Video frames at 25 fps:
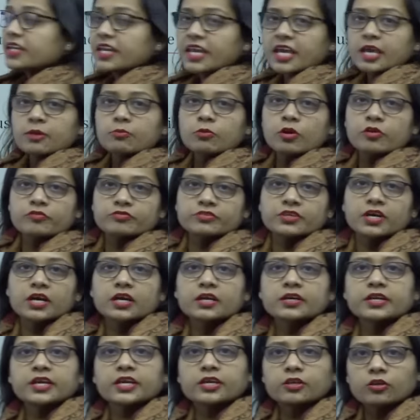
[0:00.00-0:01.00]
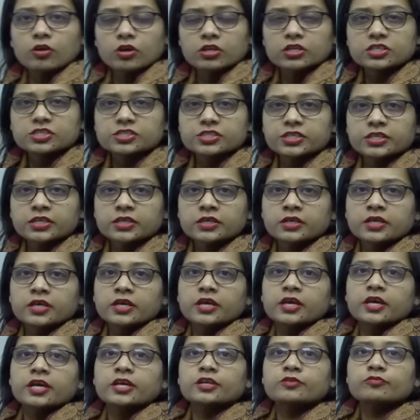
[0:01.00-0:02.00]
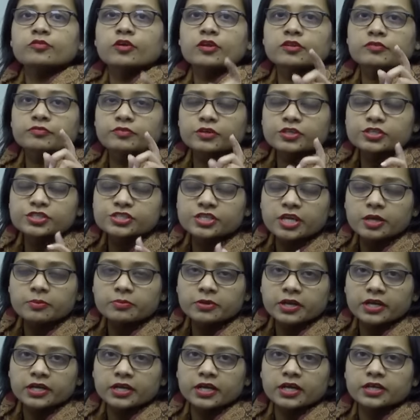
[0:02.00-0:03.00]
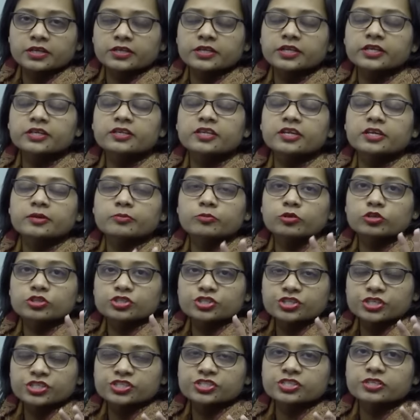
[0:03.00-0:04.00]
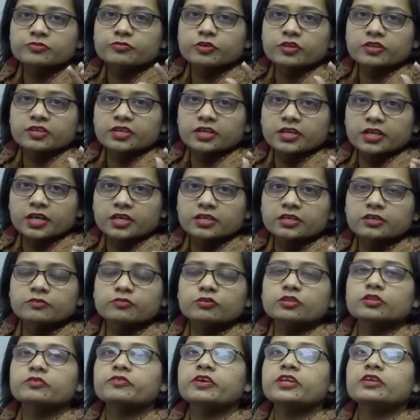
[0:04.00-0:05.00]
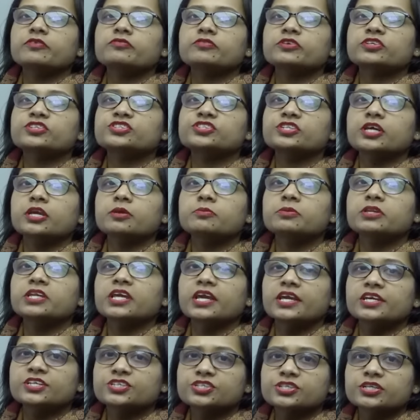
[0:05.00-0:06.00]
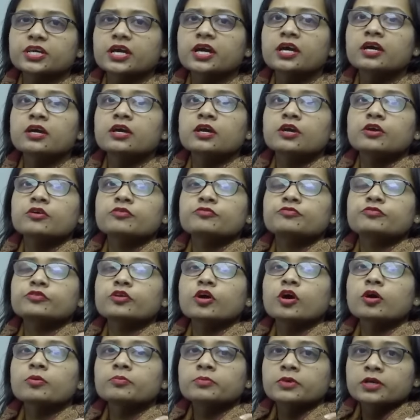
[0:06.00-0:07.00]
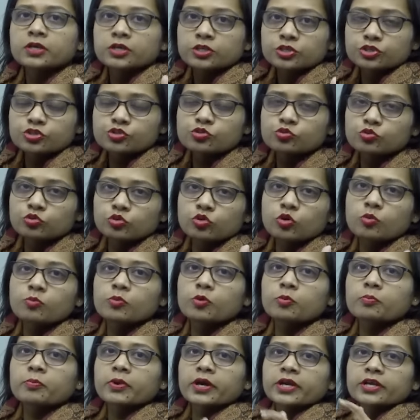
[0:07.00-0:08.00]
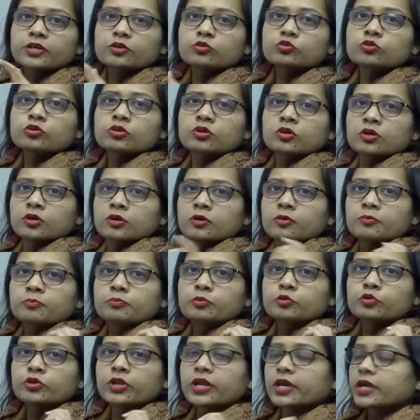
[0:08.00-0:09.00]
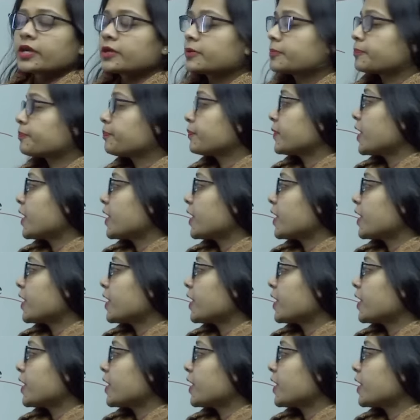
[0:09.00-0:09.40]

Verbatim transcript: the name of the technology. It was first time conducted. The demonstration was conducted for the very first time in Asia from Juhu, Mumbai to Pune